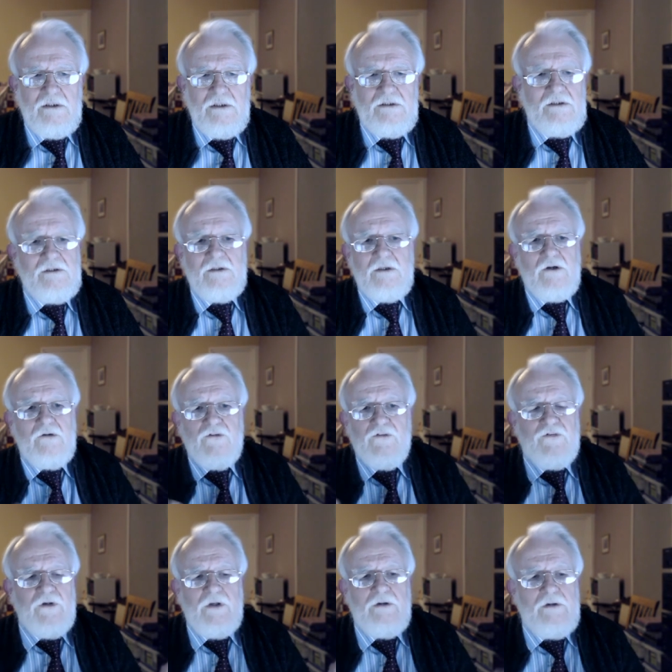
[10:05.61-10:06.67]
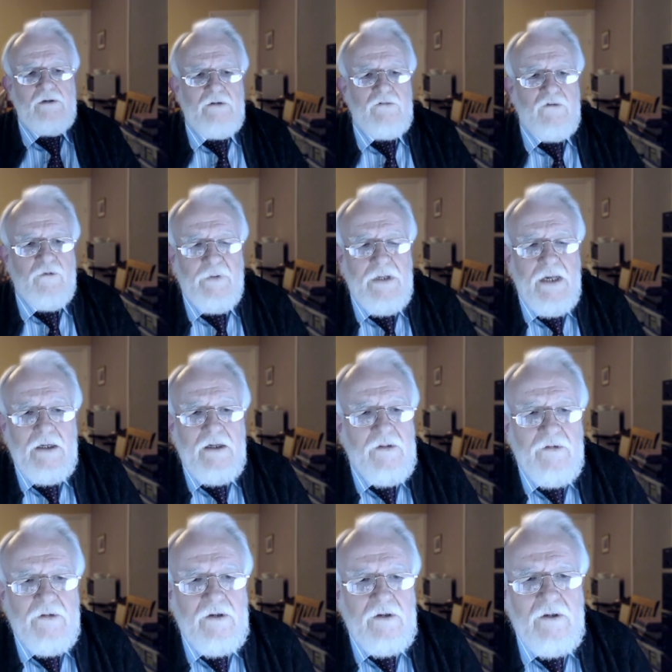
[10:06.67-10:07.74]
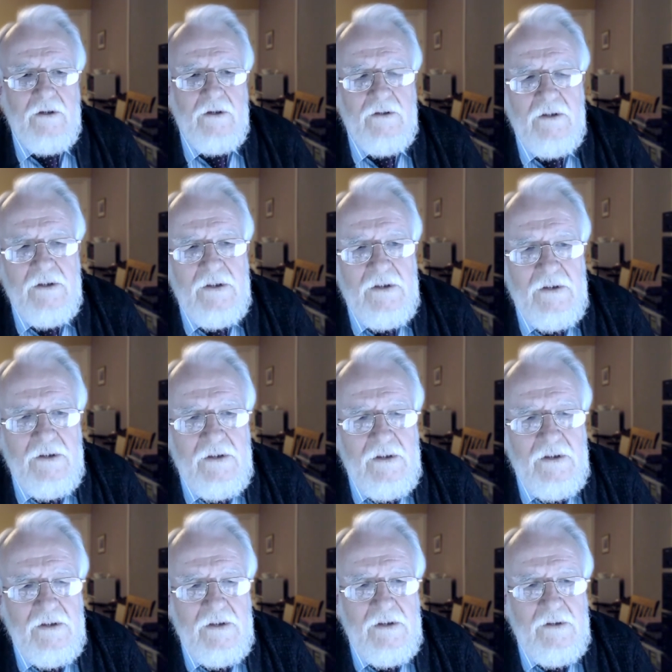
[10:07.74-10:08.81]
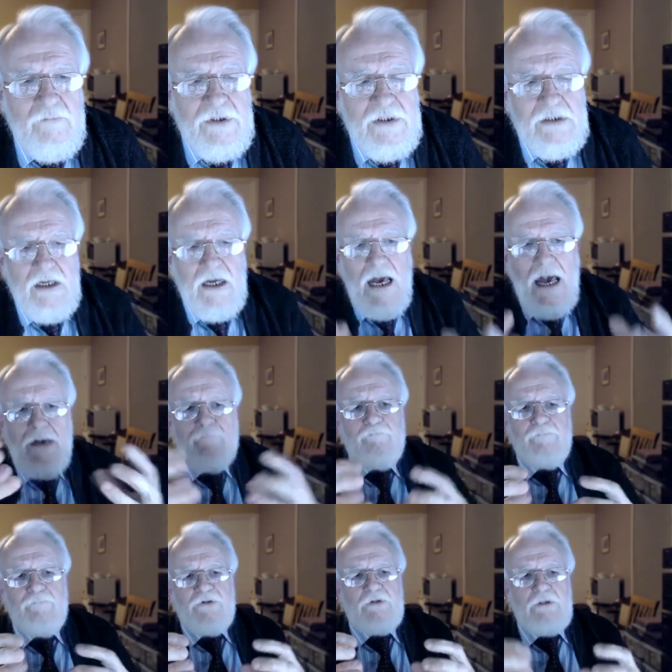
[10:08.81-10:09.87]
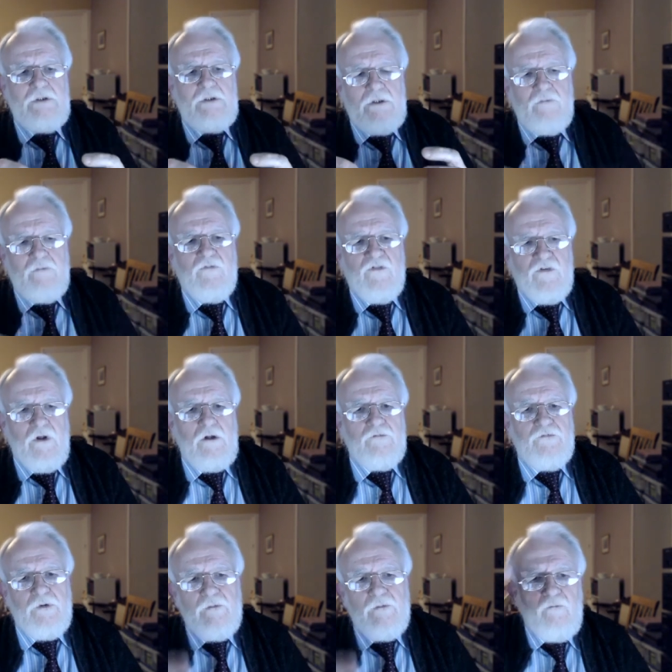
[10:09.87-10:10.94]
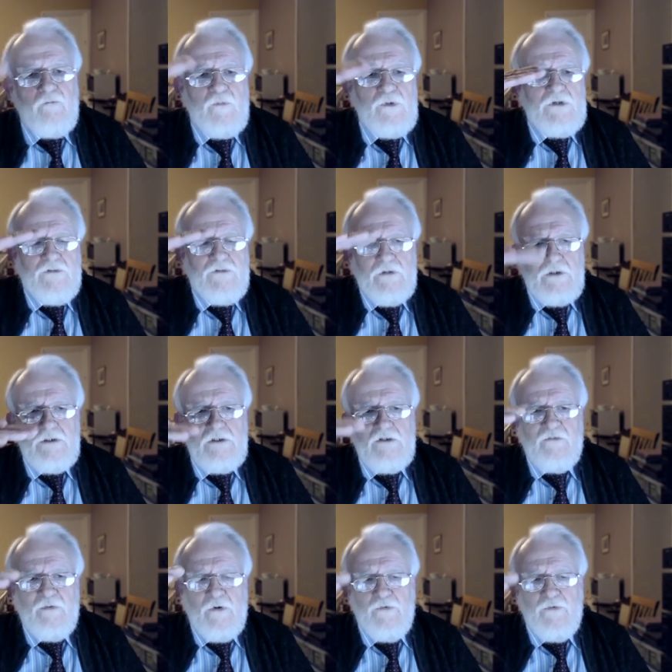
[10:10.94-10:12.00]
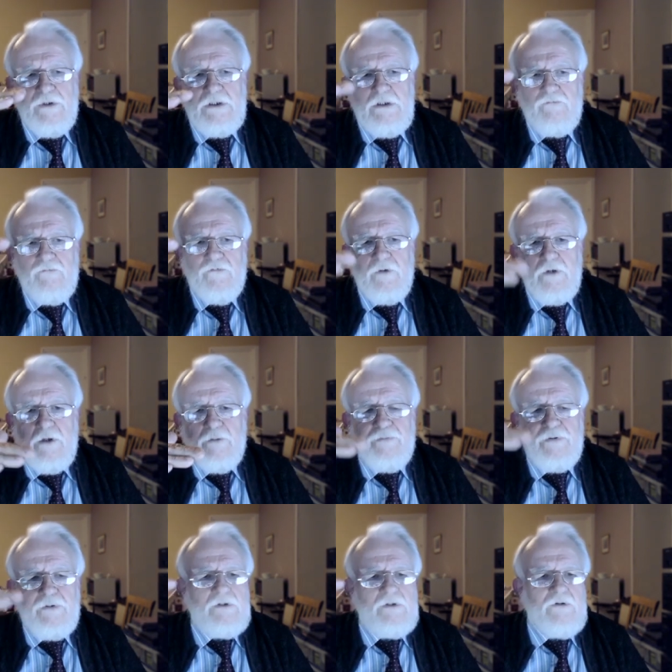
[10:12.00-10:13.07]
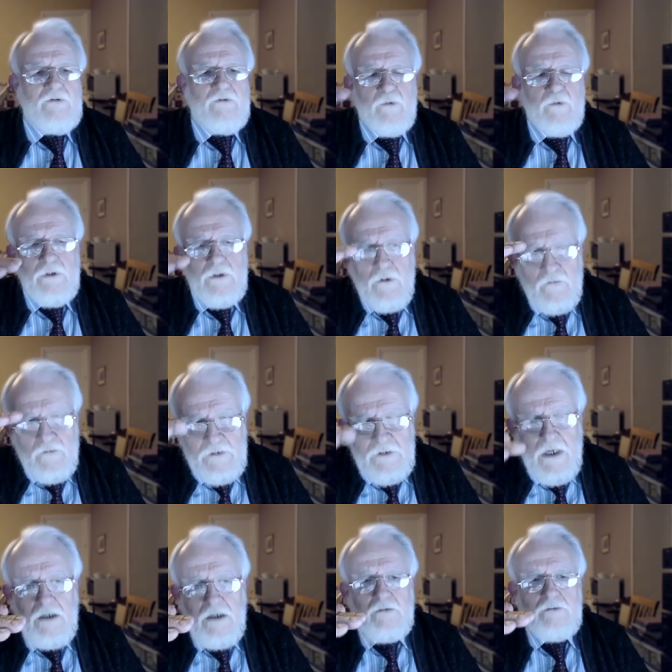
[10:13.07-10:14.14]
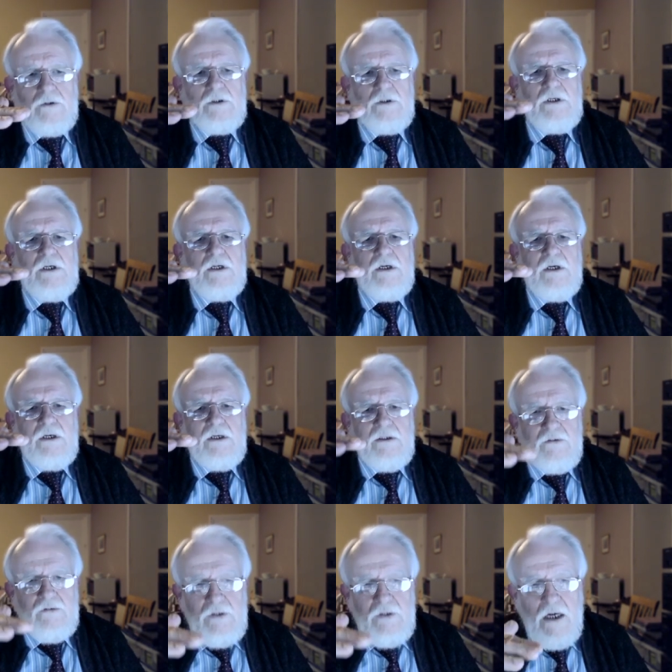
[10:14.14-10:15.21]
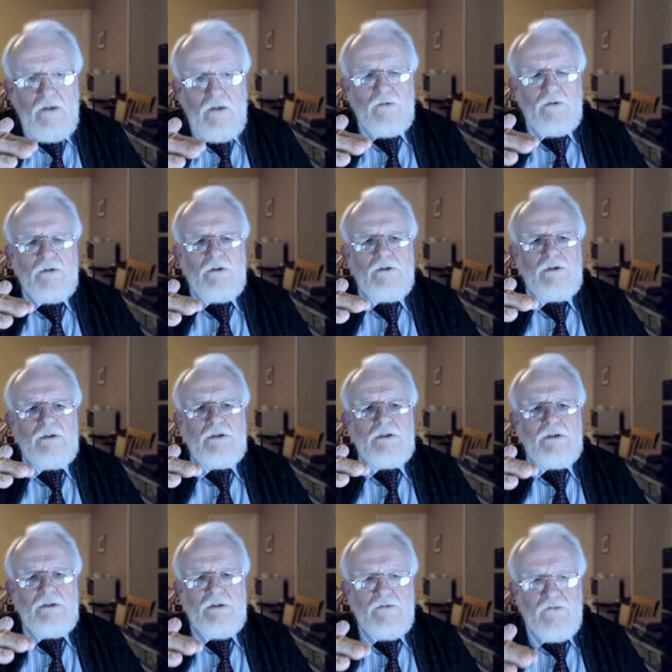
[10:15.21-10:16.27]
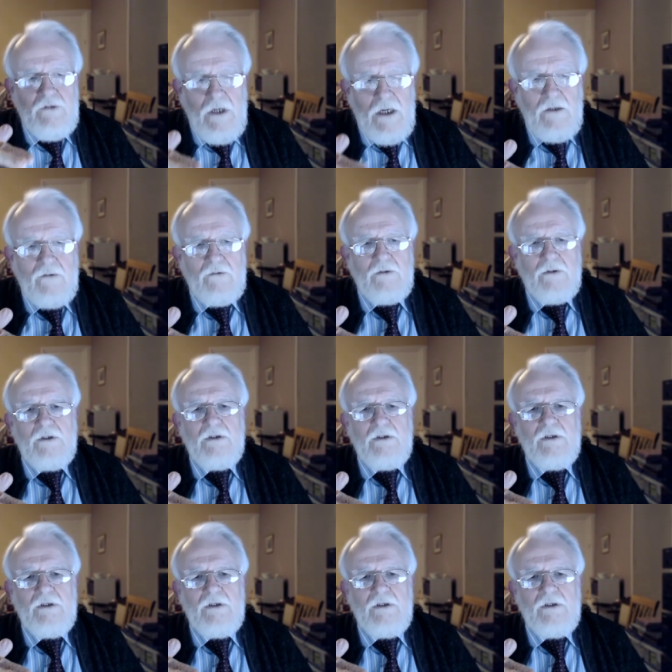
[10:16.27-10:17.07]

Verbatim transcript: he didn't consider it to be anything, but he emptied himself. And we see as we read in Philippians, he goes down and down and down,